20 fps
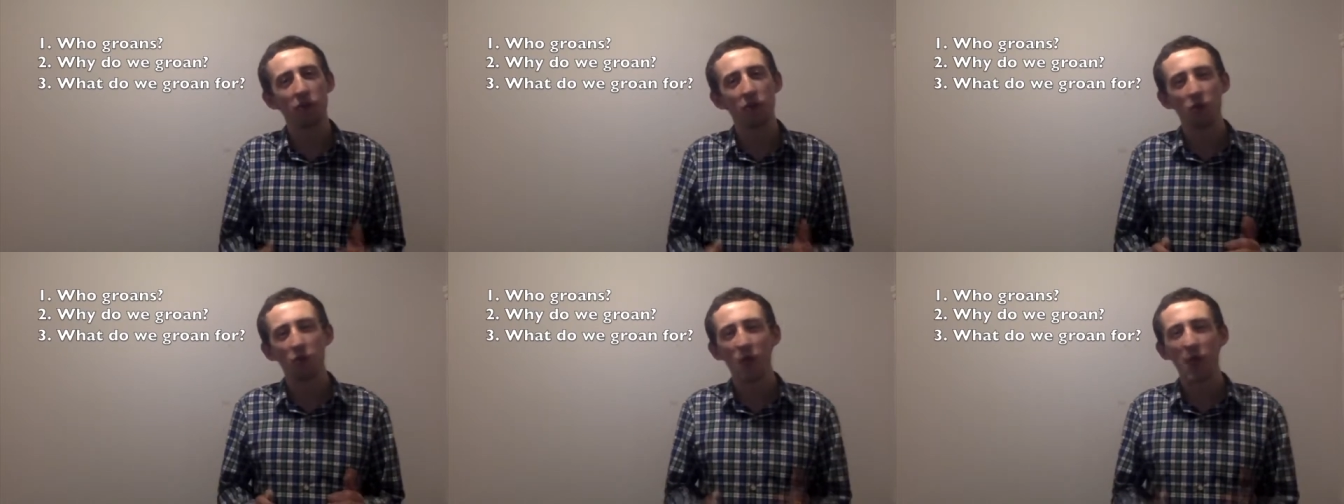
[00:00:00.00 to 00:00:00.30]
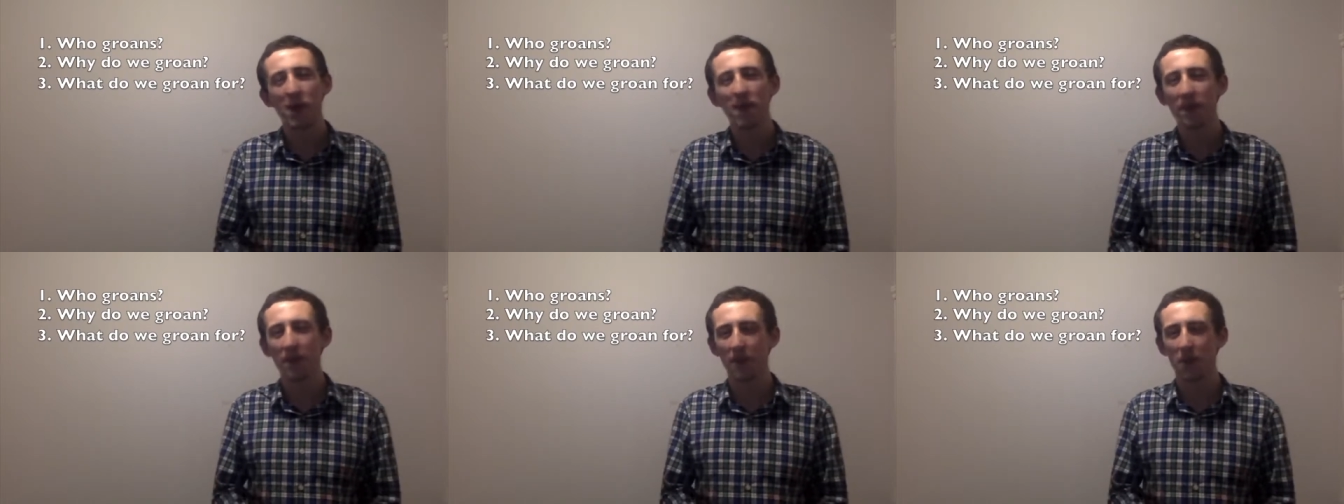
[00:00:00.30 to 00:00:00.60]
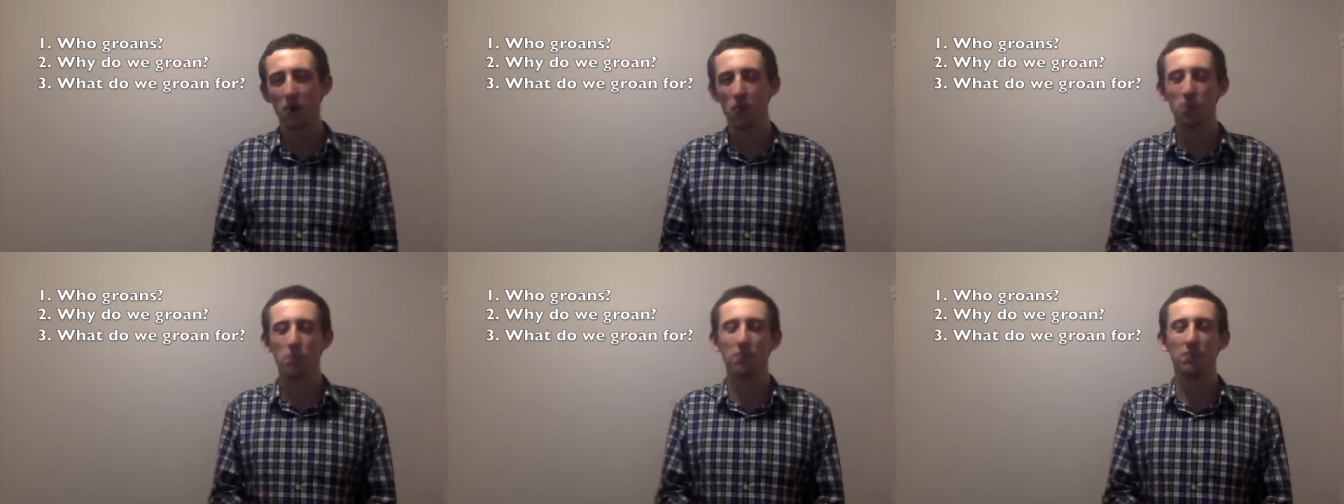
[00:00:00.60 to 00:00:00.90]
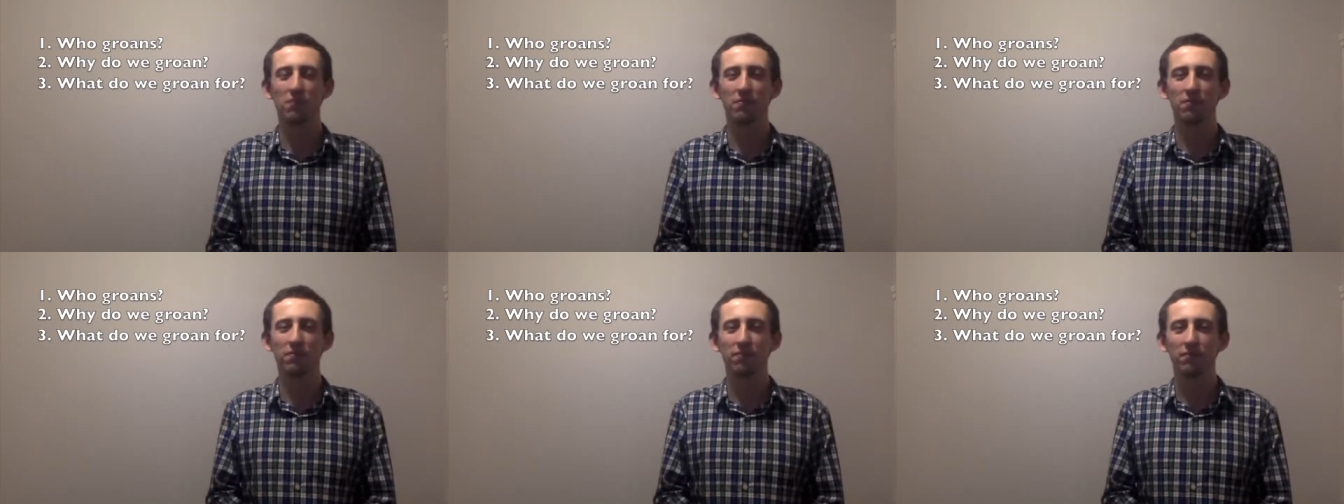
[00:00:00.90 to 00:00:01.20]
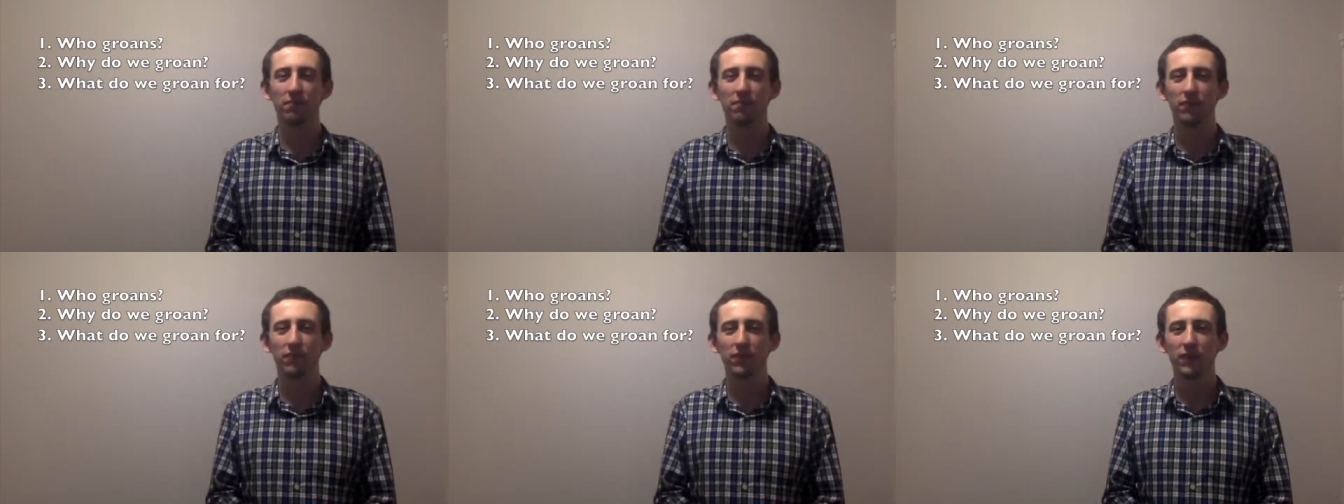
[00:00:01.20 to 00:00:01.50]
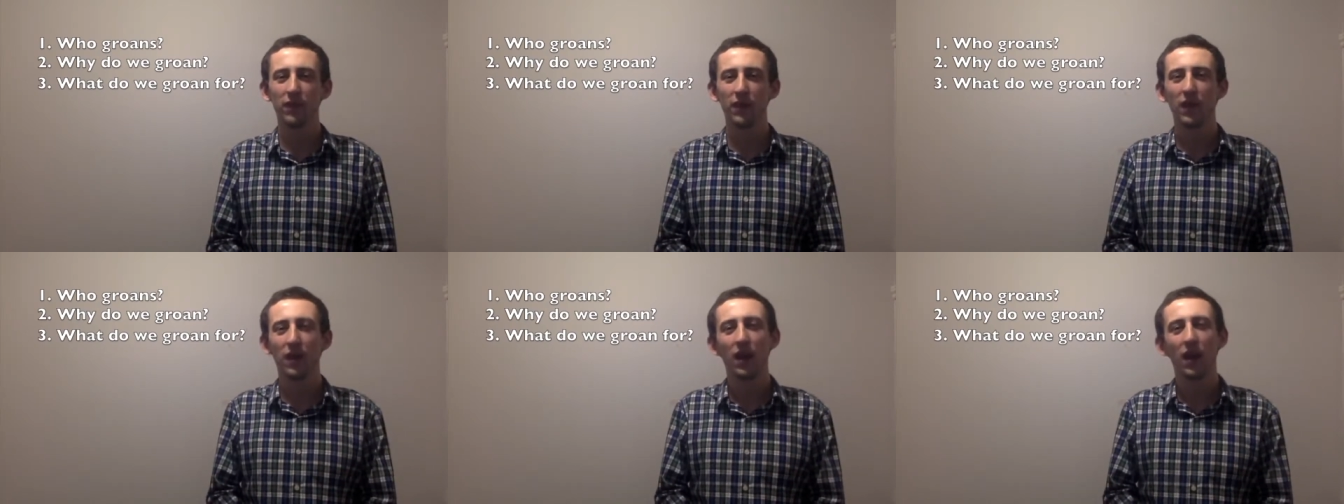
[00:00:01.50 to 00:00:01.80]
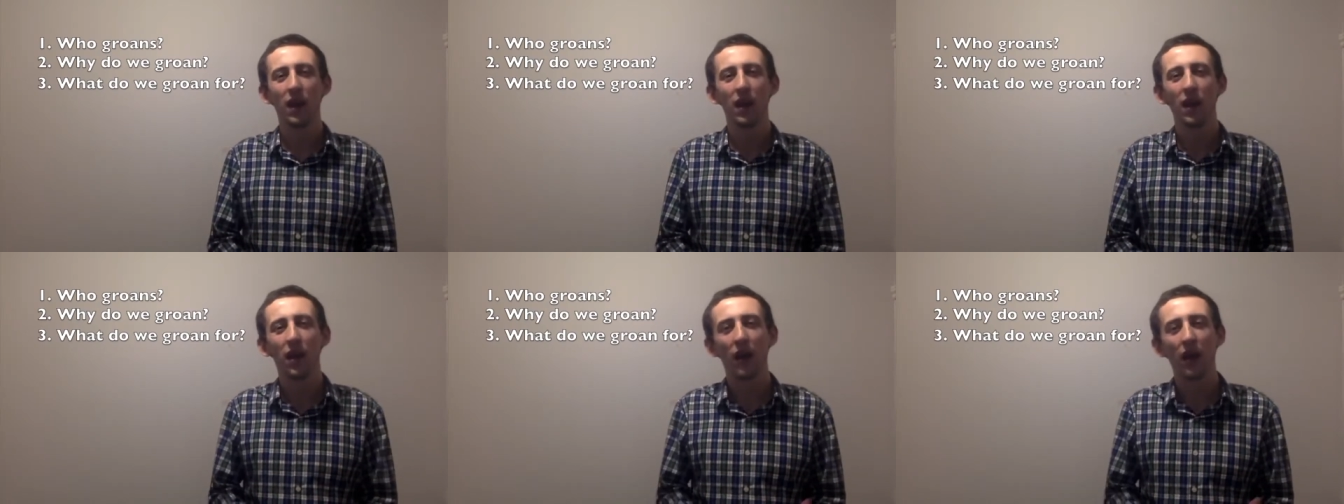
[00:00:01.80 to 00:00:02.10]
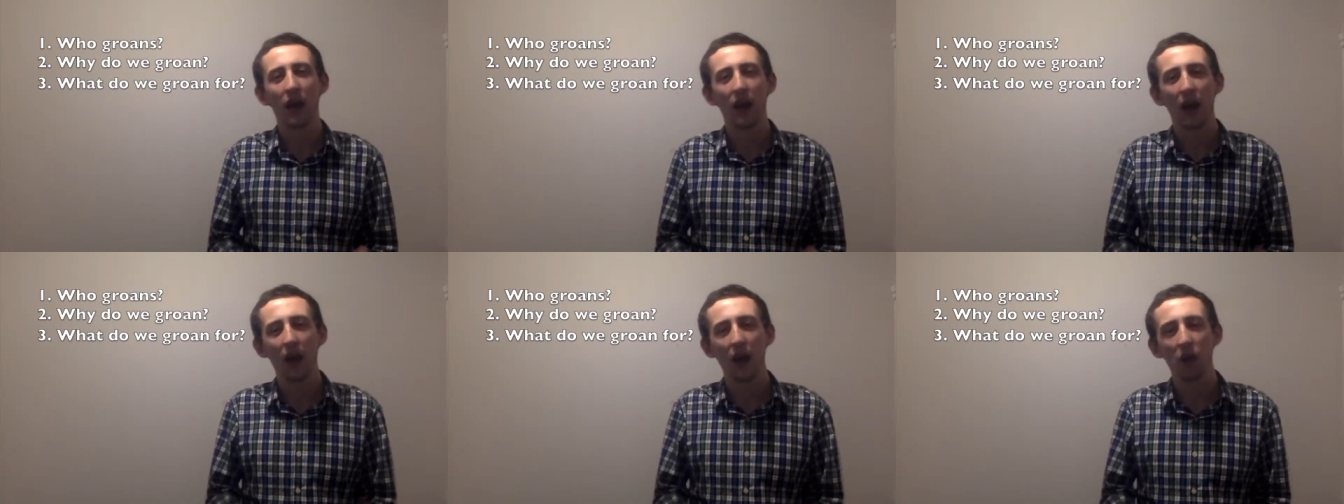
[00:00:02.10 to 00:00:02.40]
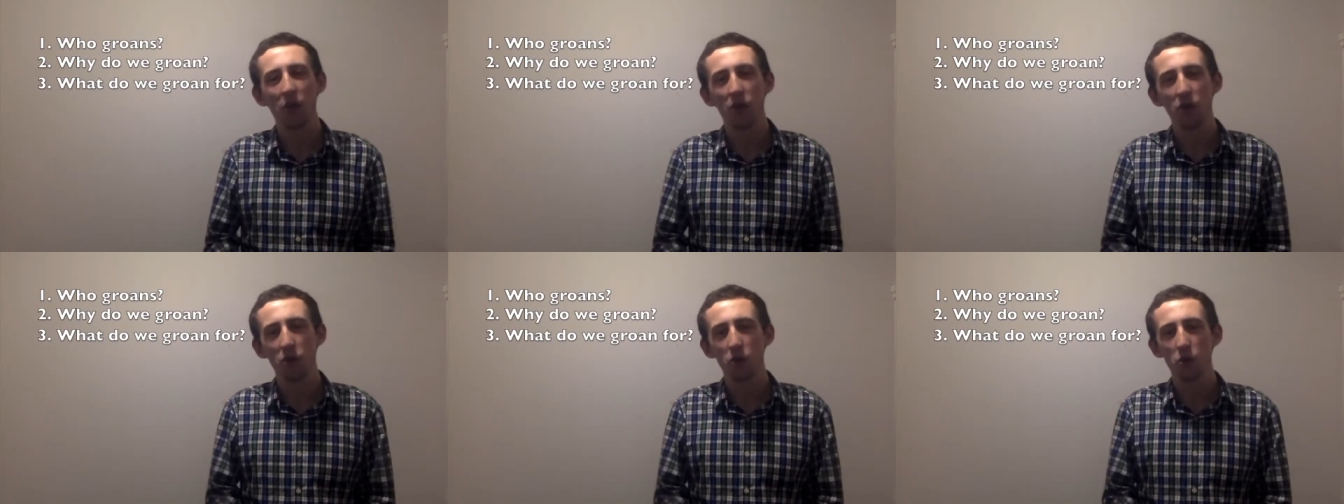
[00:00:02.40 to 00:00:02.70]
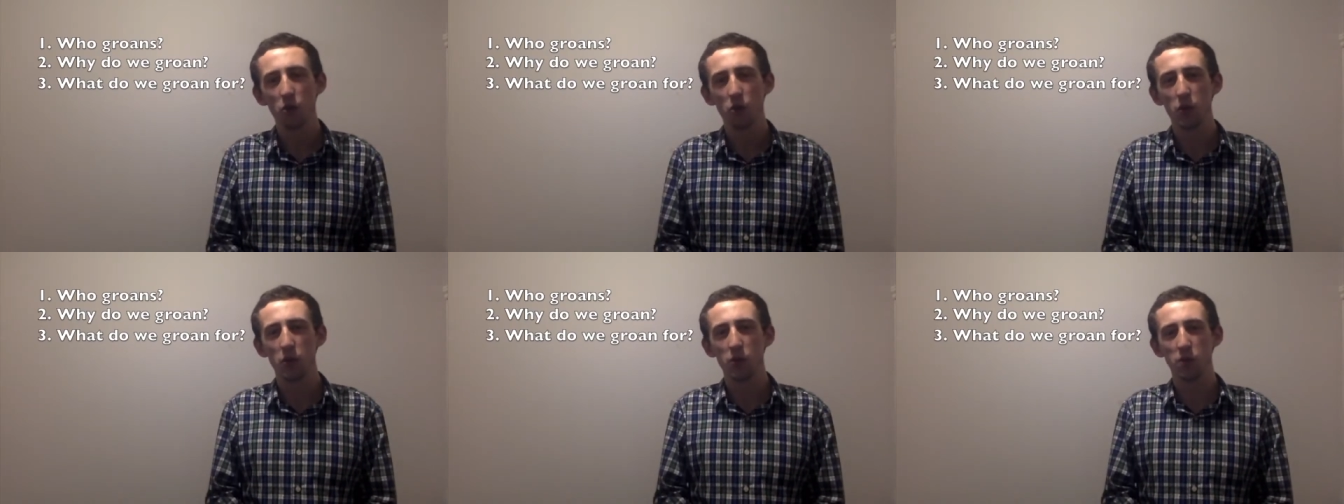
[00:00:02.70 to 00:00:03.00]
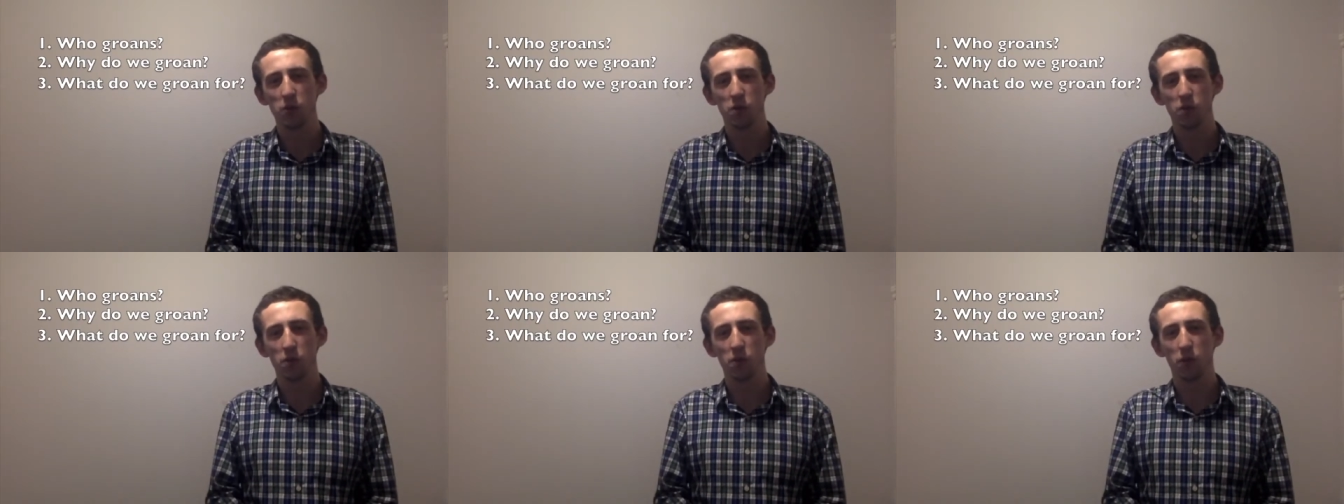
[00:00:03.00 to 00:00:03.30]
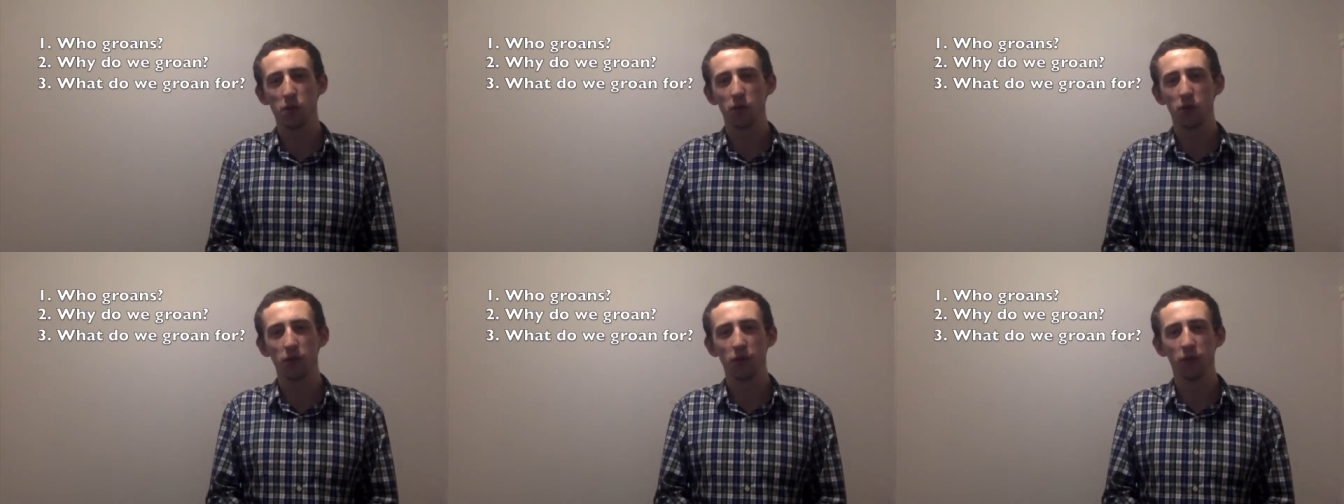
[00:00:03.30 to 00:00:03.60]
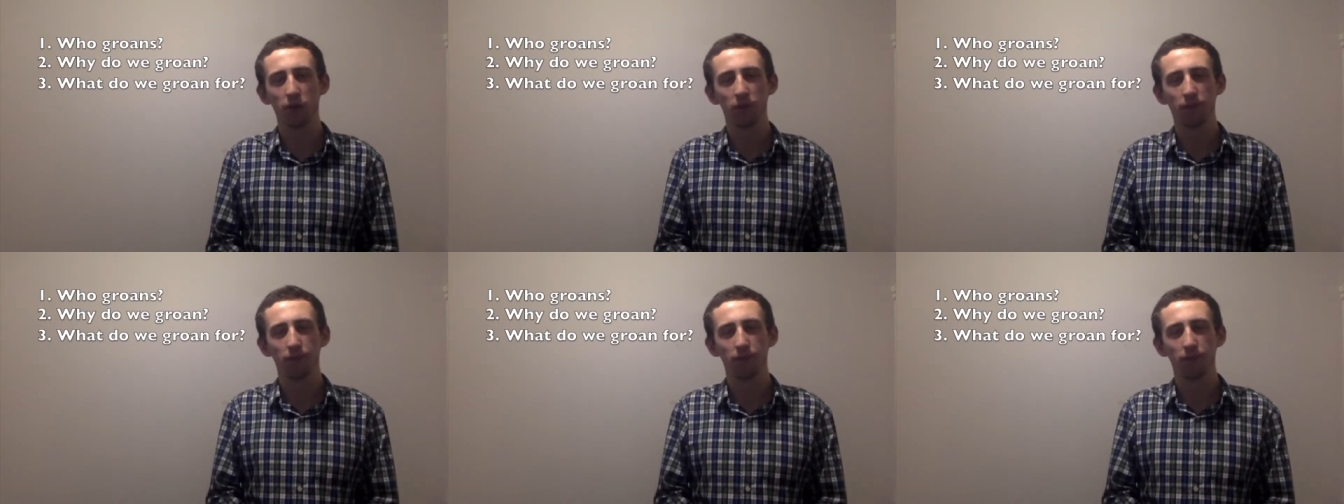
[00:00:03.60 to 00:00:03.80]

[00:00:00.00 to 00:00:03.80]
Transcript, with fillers: great hope, how do we respond?